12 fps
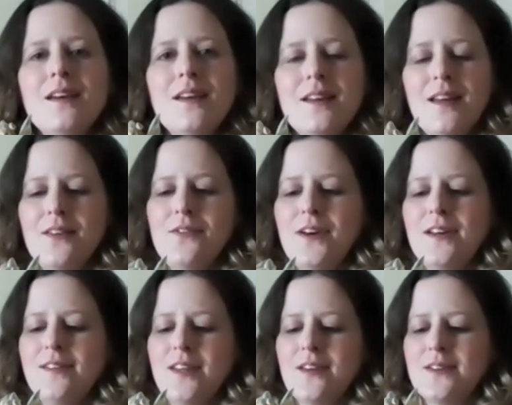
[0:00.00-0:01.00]
Now, the
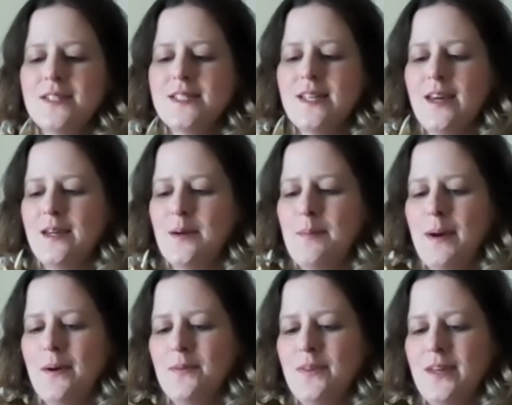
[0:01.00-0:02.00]
first thing I'd say
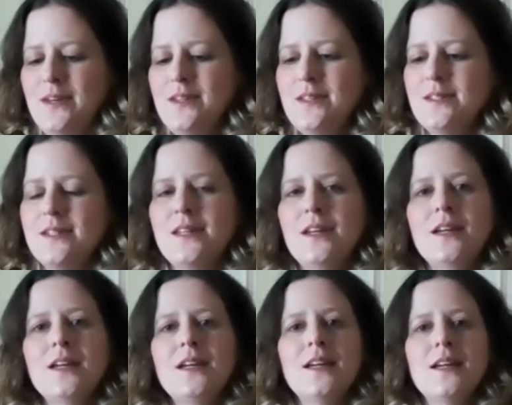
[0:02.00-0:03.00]
about this
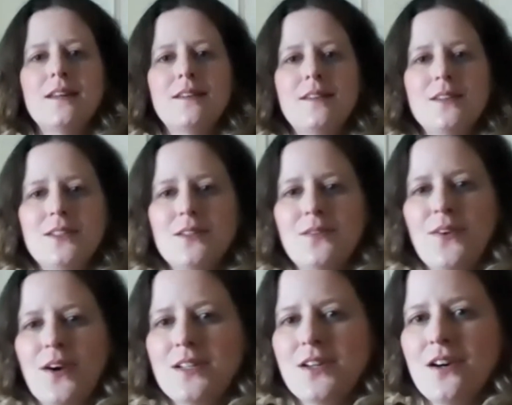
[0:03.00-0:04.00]
is that she's
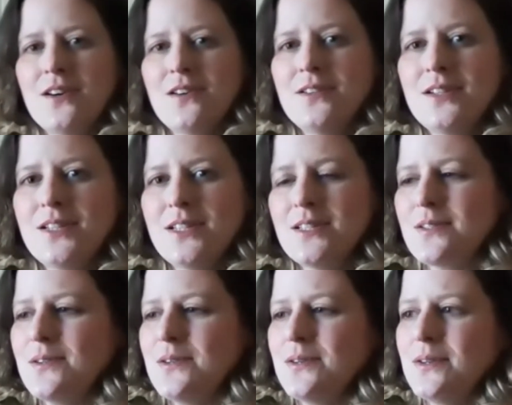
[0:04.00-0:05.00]
fragile. She's
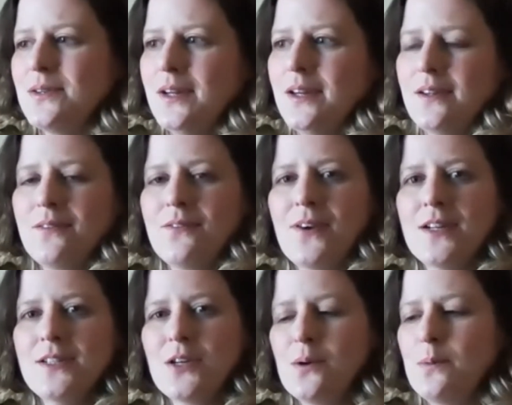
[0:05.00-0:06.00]
got
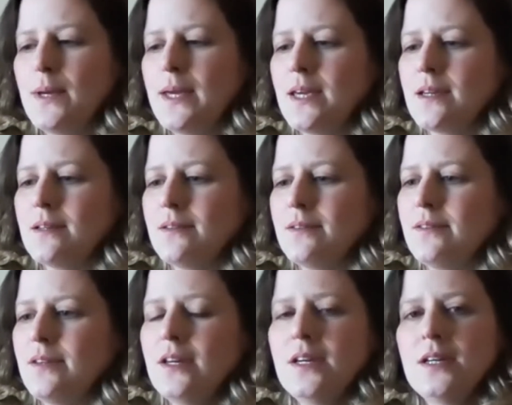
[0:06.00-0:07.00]
fragile
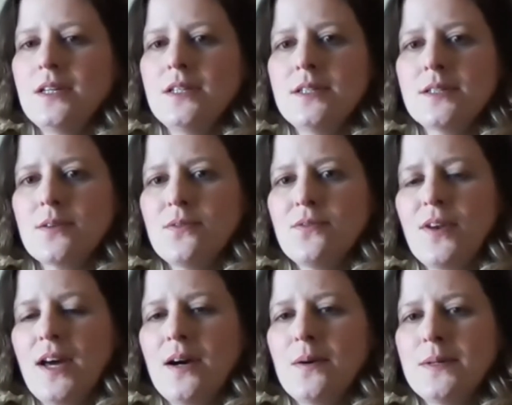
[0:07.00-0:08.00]
wings, she's got
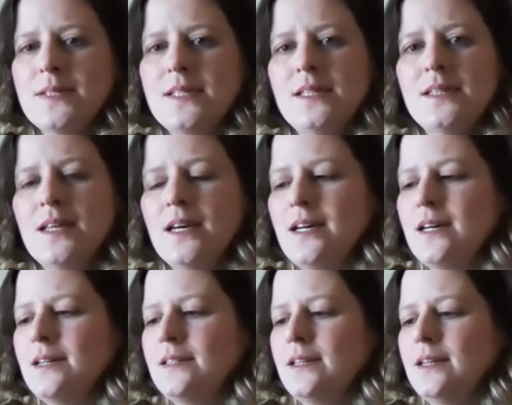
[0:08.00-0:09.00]
flowers in
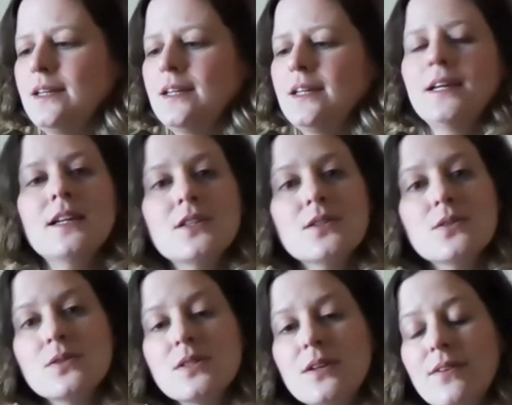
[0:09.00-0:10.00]
there, and she's
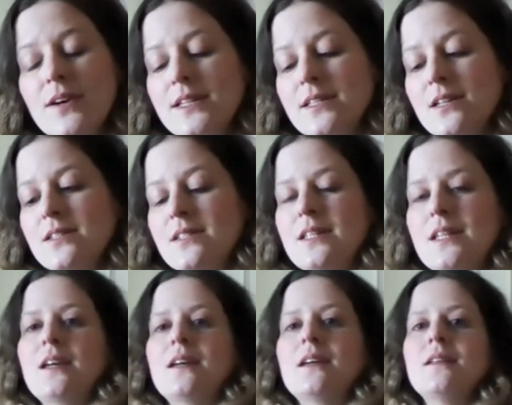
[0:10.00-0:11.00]
also very
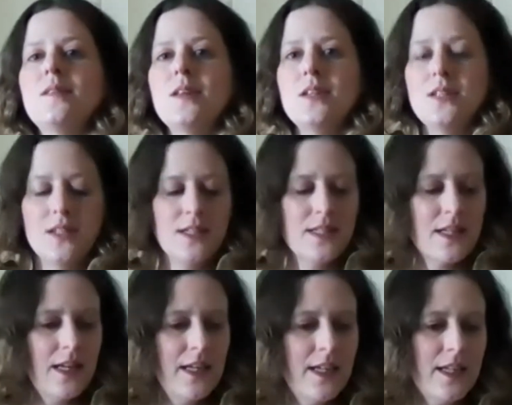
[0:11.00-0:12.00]
dusty, so she needs
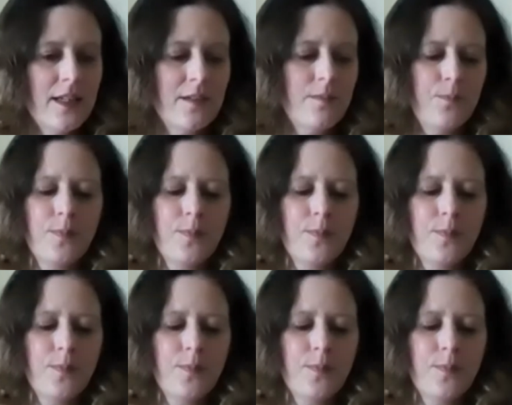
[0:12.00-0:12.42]
cleaning.